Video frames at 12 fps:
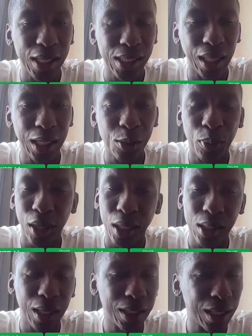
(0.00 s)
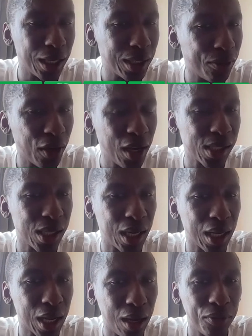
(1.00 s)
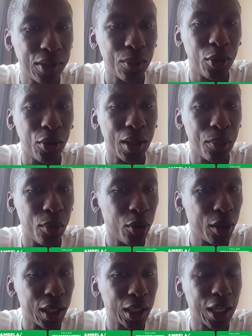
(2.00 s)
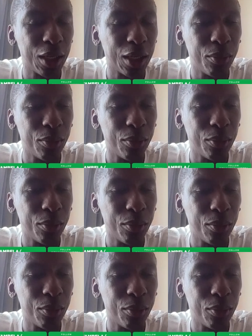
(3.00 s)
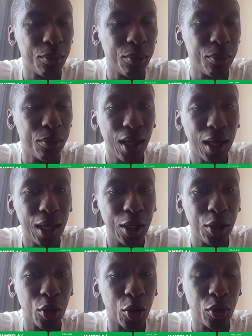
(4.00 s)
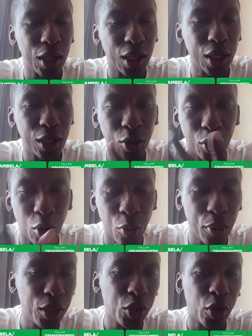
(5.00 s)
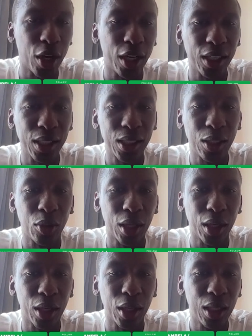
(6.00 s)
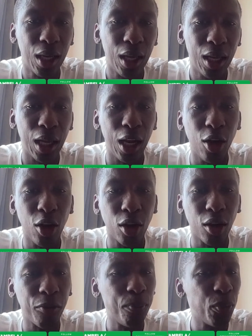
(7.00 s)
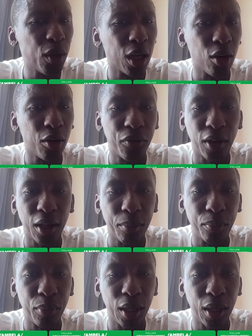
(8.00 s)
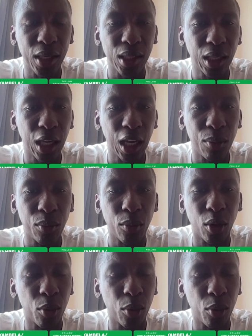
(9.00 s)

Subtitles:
these players? Are defenders that are comfortable on the ball, that can play from the back. You know, you had your Robin Johannes, you had a lot of players that came, about